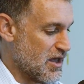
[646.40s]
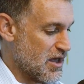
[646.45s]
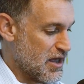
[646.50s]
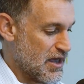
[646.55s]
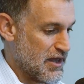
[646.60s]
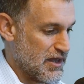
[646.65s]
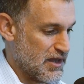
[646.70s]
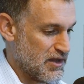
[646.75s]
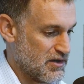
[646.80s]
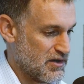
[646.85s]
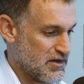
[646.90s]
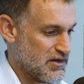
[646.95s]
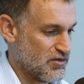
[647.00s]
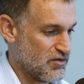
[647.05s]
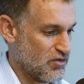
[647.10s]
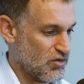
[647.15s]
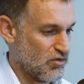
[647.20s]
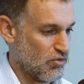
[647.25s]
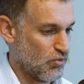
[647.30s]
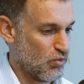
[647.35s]

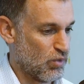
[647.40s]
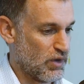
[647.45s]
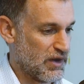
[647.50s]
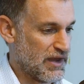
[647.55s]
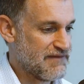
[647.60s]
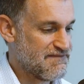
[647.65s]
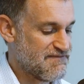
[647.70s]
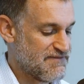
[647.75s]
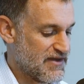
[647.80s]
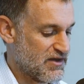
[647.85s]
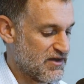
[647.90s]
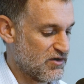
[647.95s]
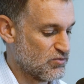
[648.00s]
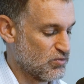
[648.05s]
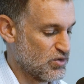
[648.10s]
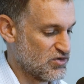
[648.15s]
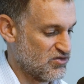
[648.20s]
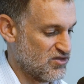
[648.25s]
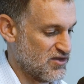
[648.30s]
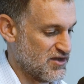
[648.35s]
And what I found
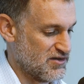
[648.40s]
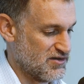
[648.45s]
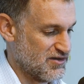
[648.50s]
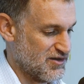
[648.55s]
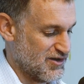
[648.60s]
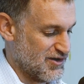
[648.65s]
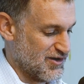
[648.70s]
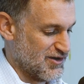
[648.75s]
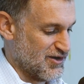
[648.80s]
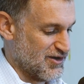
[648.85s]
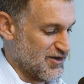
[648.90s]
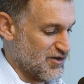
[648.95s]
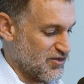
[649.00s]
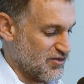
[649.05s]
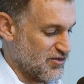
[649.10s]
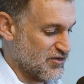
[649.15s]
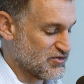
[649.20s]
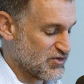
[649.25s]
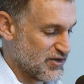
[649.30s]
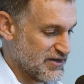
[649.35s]
was that
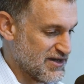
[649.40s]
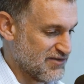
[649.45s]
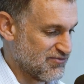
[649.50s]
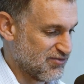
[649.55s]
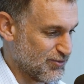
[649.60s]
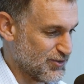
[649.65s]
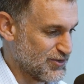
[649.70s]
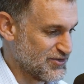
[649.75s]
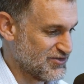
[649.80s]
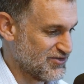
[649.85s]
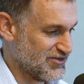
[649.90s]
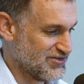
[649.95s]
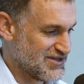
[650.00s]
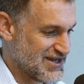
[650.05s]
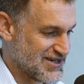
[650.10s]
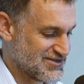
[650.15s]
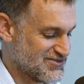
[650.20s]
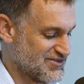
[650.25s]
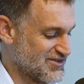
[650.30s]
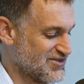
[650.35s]
the trading floors in
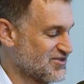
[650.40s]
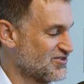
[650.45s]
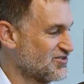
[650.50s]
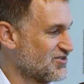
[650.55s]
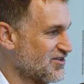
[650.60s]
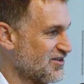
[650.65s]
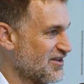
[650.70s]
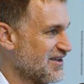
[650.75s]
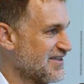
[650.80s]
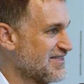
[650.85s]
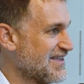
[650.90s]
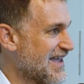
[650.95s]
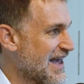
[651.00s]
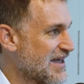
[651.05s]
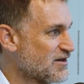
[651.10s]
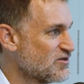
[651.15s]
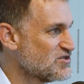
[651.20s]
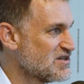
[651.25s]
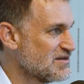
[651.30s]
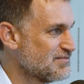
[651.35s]
Texas in the
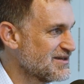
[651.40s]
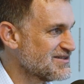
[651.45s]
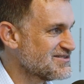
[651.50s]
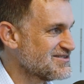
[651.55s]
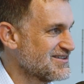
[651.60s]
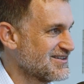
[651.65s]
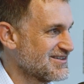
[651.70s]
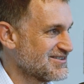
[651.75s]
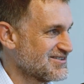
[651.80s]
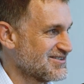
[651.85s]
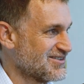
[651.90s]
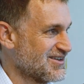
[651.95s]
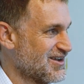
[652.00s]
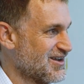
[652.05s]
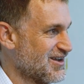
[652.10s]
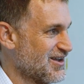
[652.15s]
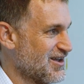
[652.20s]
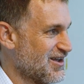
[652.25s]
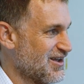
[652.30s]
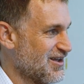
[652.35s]
energy business,
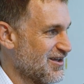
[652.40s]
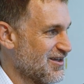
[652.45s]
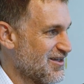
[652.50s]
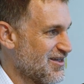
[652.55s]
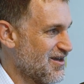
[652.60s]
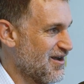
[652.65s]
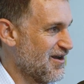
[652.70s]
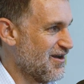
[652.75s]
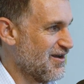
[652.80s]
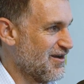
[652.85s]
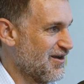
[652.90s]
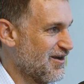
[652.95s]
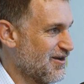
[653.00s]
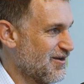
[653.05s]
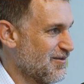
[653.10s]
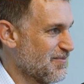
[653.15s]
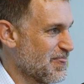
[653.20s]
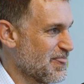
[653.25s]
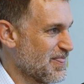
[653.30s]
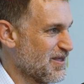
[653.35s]

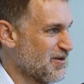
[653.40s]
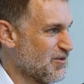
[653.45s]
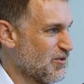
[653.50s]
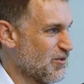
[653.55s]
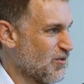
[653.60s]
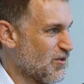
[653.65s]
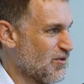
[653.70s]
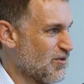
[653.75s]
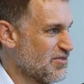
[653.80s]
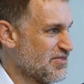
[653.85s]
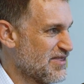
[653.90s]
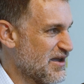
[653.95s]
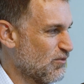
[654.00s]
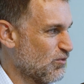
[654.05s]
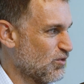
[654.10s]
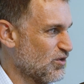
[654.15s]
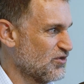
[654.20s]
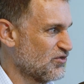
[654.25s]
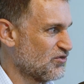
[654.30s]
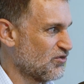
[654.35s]
that
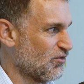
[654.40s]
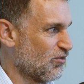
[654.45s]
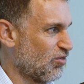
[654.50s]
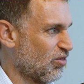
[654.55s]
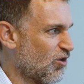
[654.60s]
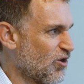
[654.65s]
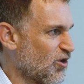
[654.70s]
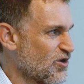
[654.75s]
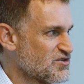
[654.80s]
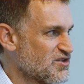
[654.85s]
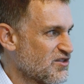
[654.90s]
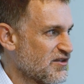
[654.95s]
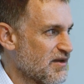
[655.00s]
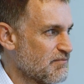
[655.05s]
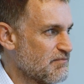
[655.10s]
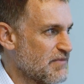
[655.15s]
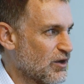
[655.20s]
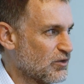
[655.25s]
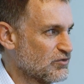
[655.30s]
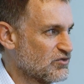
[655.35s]
was largely
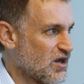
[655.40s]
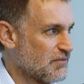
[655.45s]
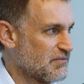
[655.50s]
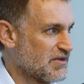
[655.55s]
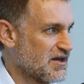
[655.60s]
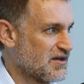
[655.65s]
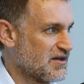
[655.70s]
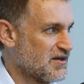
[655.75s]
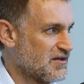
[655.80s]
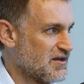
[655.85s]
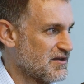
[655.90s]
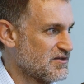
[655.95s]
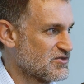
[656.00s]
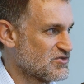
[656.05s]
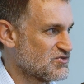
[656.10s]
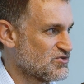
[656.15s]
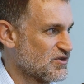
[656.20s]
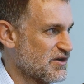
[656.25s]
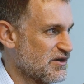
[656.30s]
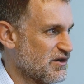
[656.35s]
a male-dominated
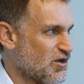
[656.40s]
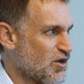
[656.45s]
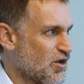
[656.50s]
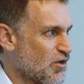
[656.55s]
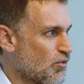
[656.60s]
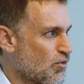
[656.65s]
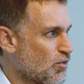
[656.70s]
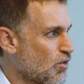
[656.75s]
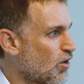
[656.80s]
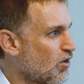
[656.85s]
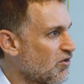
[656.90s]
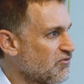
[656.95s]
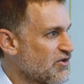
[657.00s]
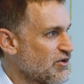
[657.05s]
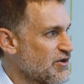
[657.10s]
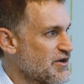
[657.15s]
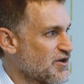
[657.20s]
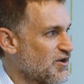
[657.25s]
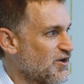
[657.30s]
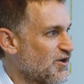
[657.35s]
industry, were all
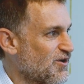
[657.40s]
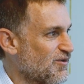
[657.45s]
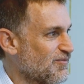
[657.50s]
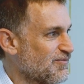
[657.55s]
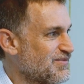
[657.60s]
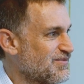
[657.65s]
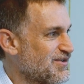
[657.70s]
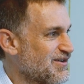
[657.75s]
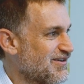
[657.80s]
very calm.